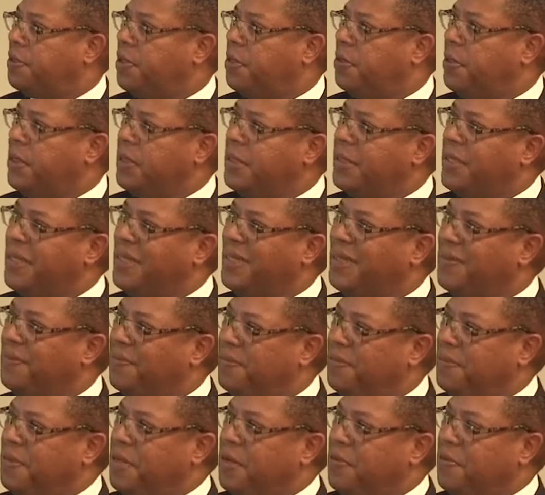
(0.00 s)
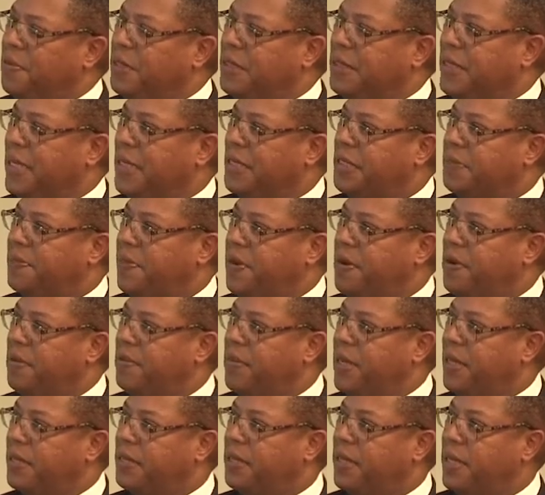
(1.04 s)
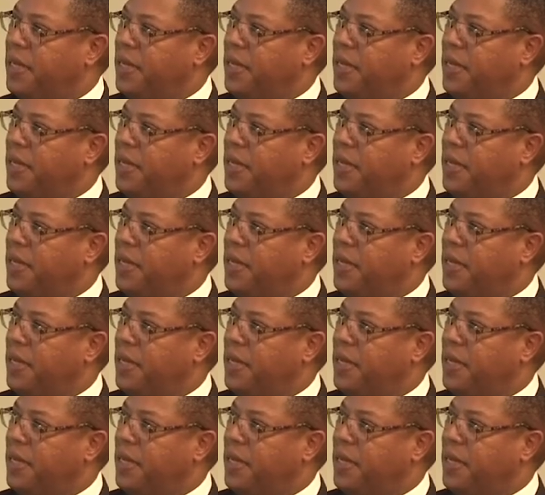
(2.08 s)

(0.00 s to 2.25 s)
So this is, when you say experiments,